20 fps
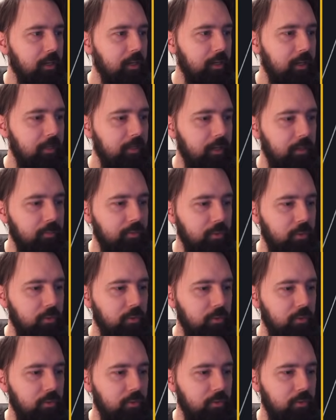It dumped
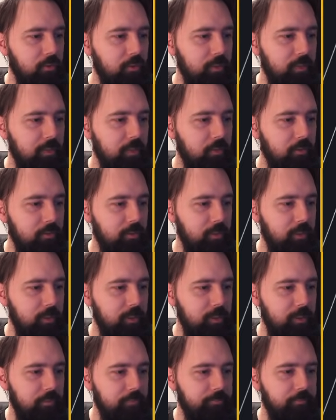only down
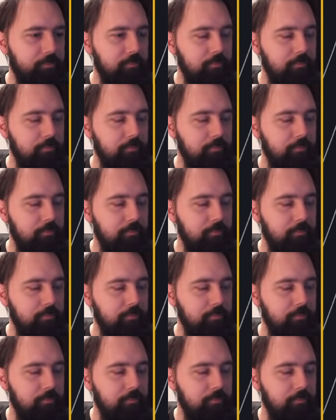to